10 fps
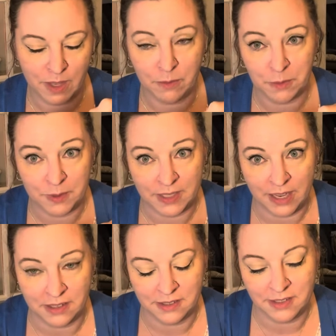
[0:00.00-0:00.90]
I'm obsessed.
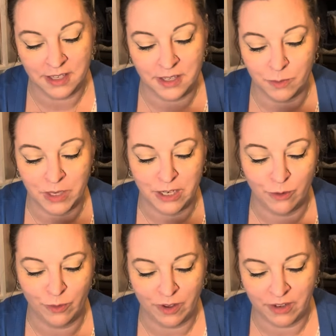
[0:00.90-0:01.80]
He's my
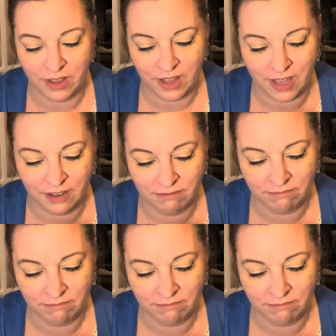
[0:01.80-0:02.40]
new favorite thing.